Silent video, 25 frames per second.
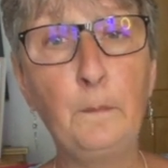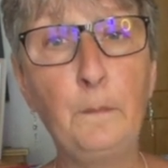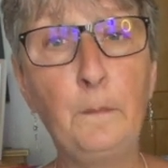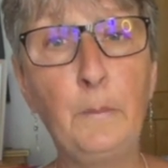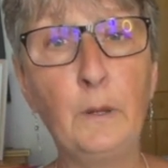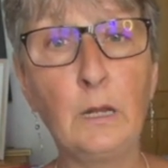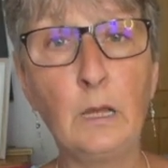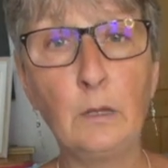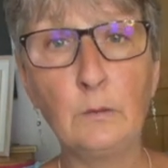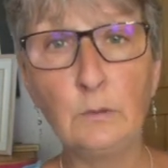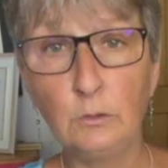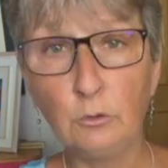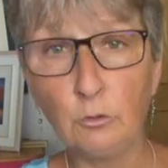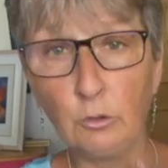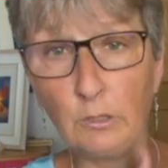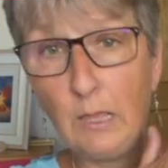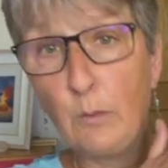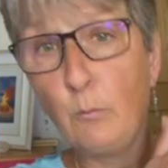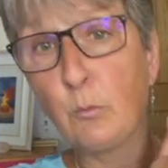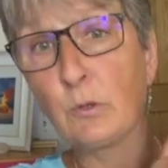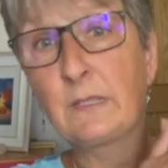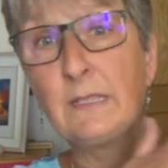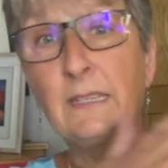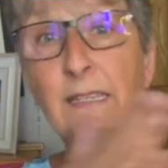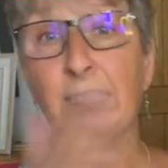But
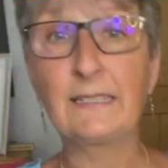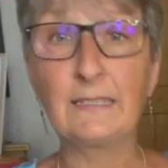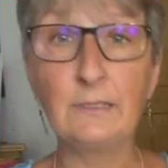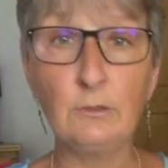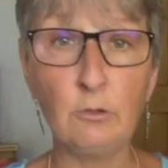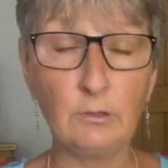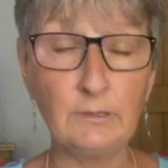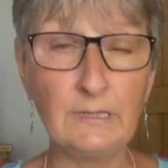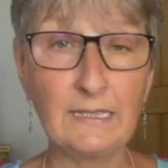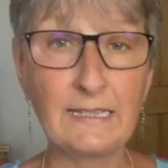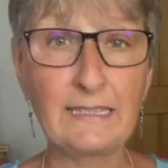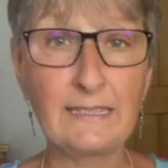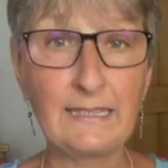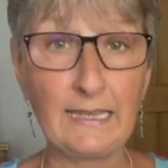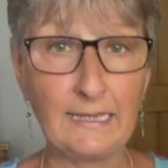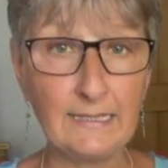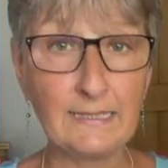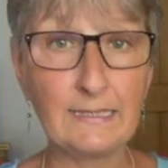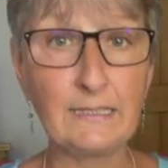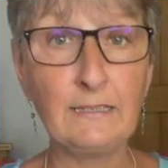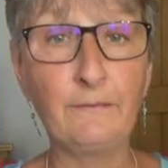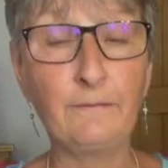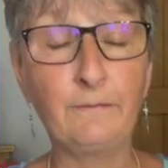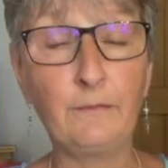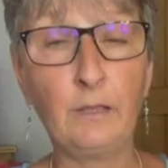it's not an
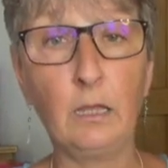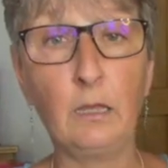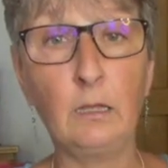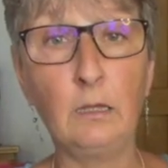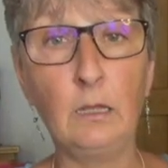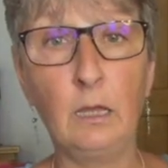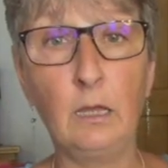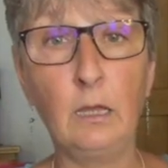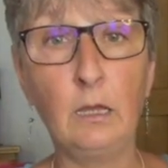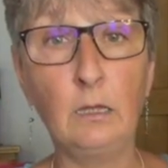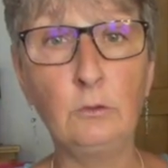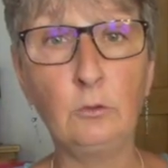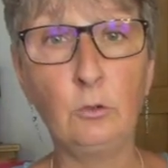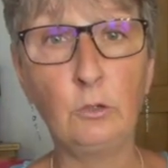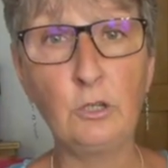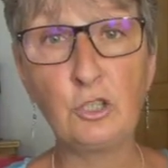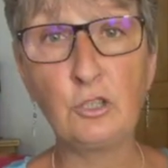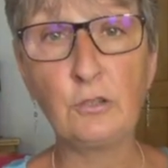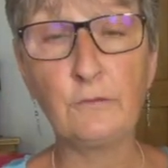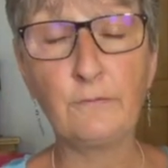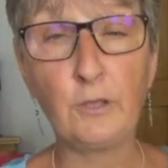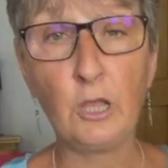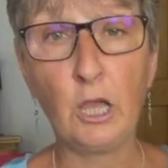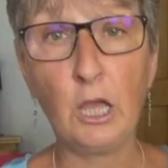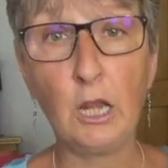extensive knowledge
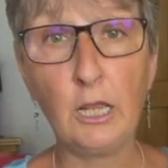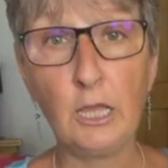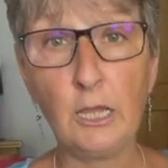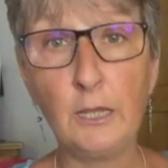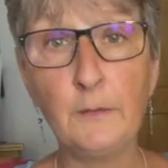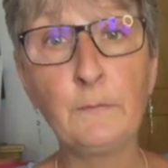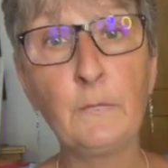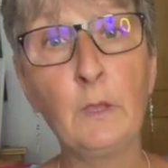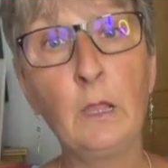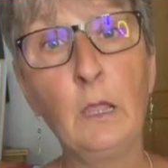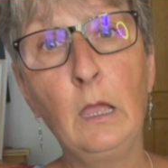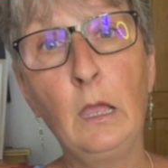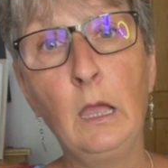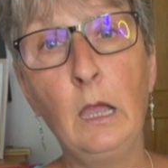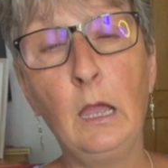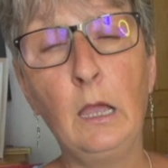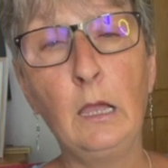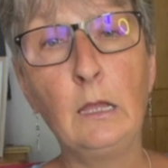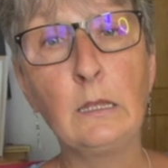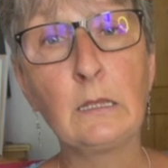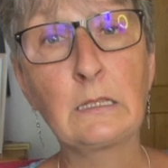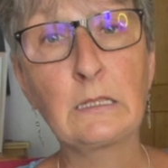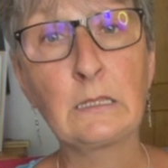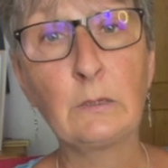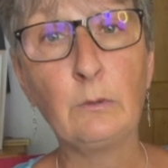of colour,
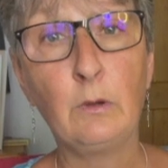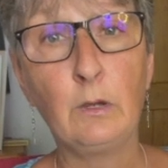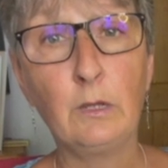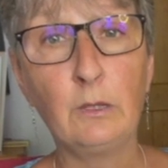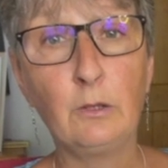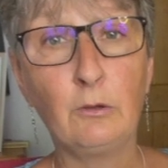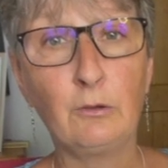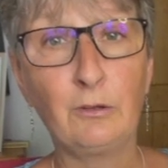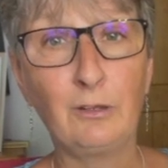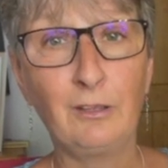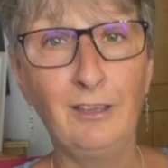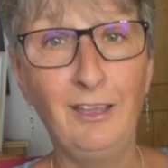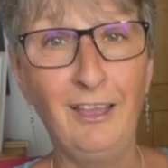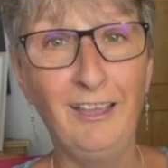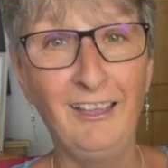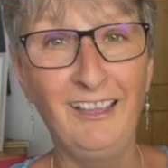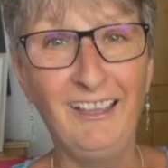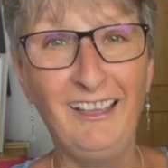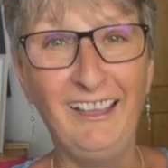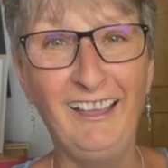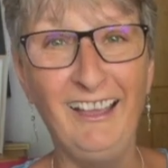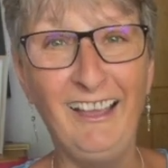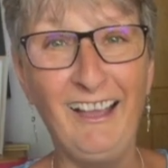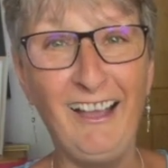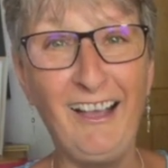and so I got a
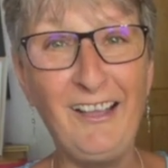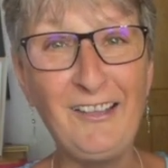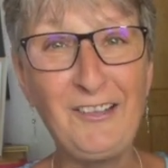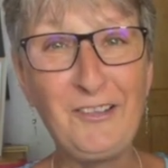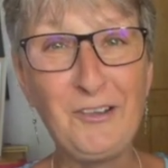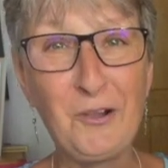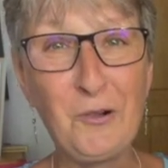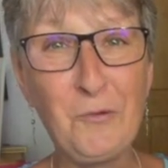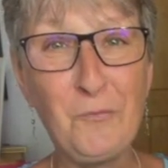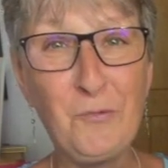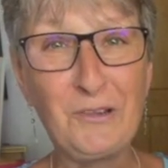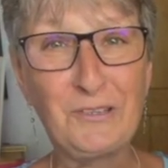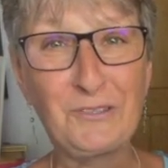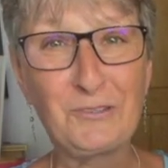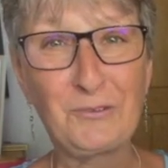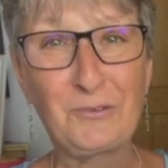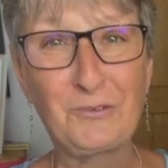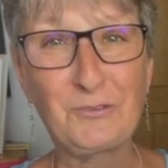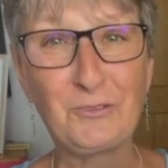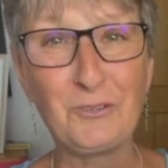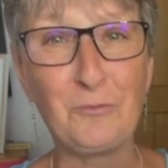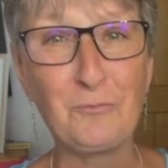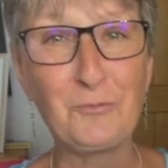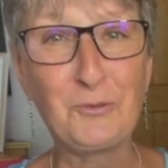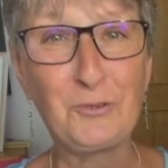whistle
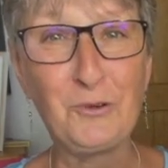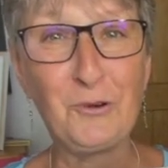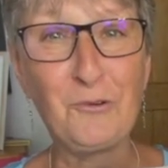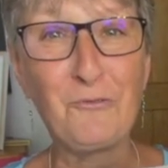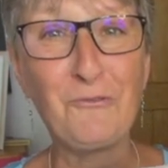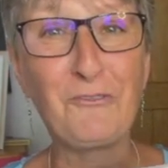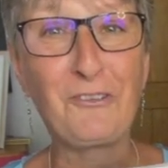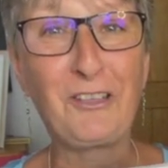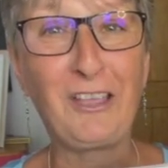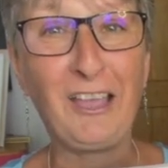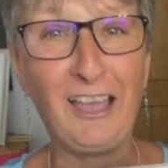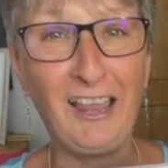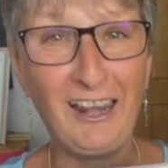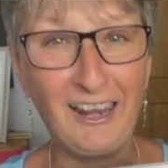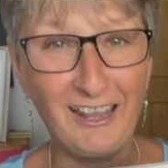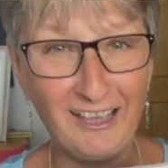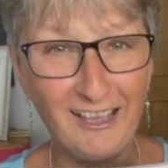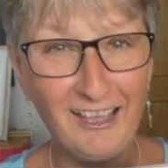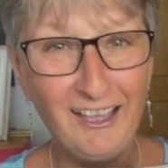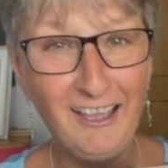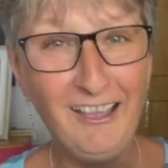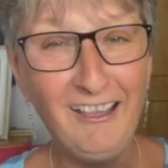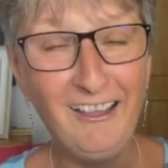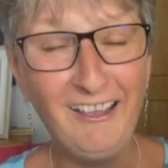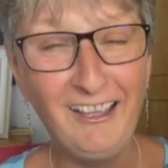stop tour of colour
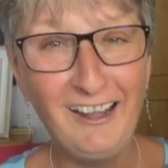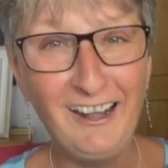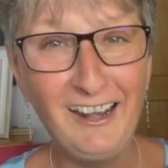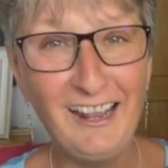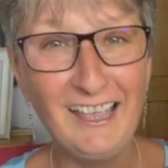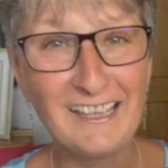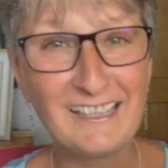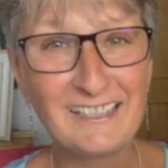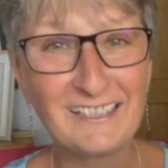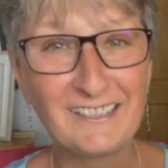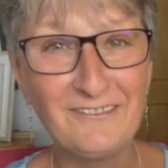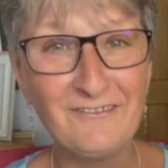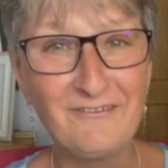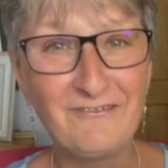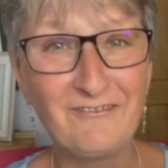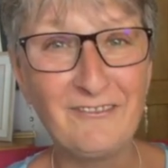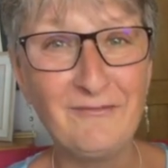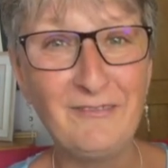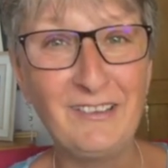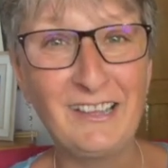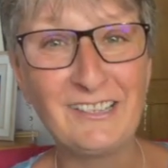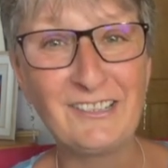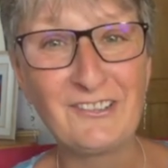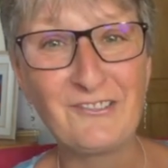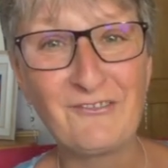and lesson
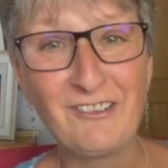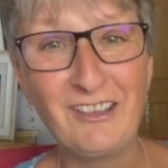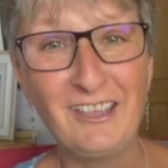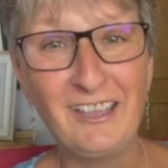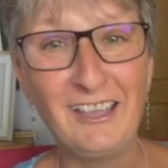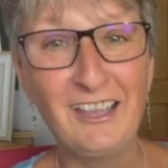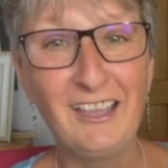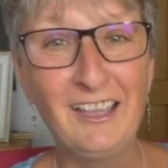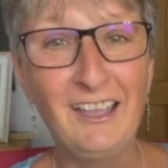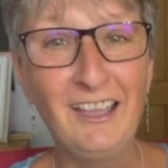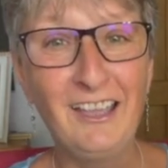from Andrea